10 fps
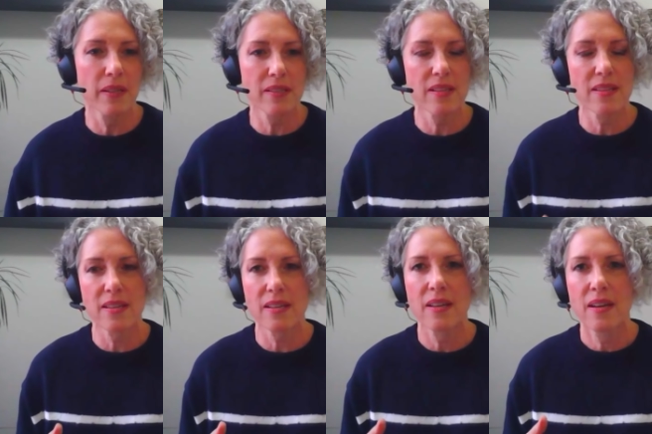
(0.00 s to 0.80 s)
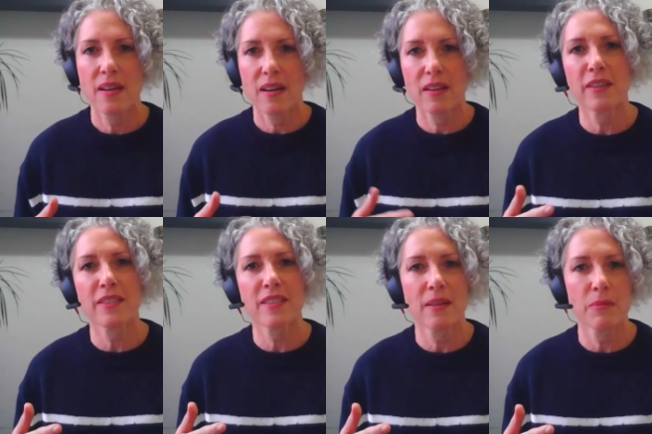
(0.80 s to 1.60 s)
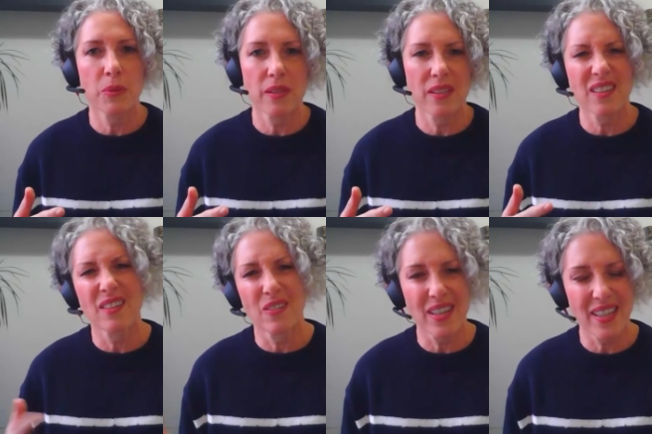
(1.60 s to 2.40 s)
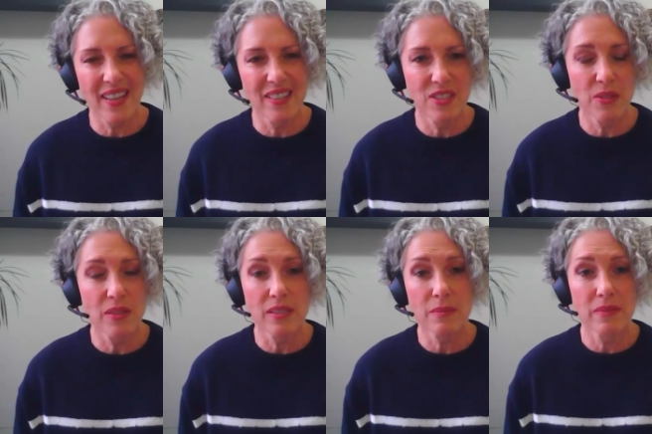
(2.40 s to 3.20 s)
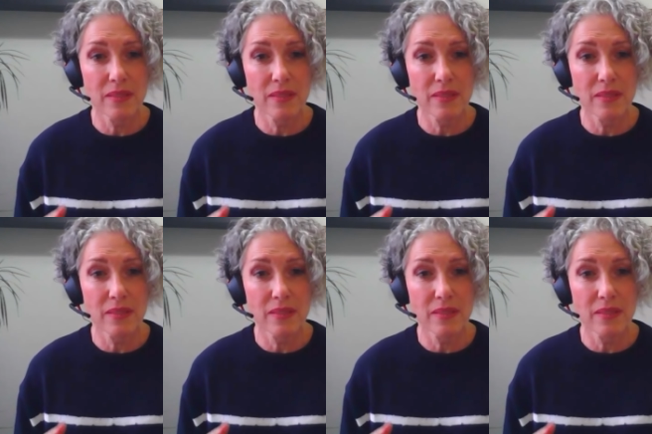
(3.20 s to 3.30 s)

Because I think a lot of times we think, oh, I can't do this.